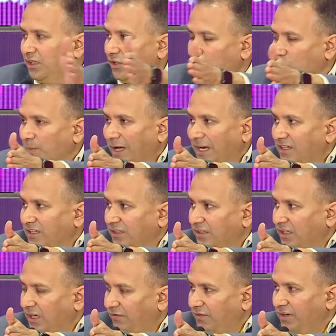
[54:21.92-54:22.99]
to managing the
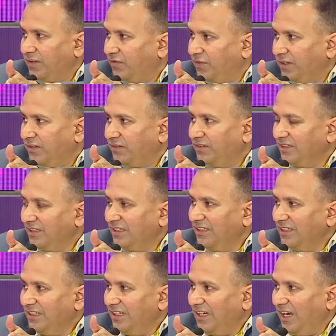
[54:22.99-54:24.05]
government affairs
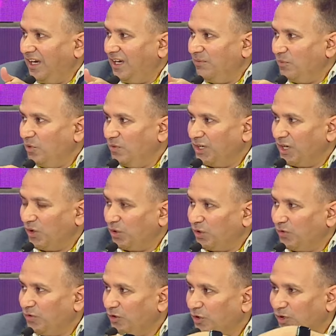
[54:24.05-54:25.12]
and moving out
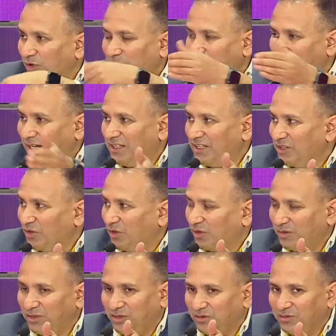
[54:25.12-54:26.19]
of your managing
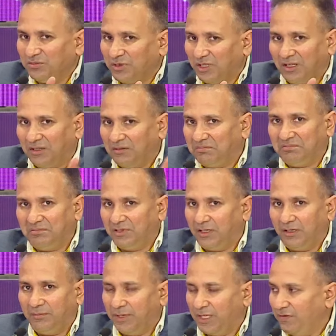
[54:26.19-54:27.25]
your, you know,
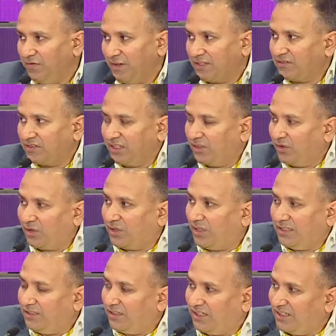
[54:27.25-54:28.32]
manufacturing or
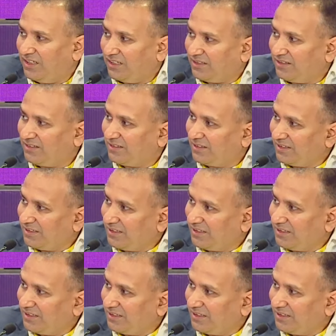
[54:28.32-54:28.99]
other areas?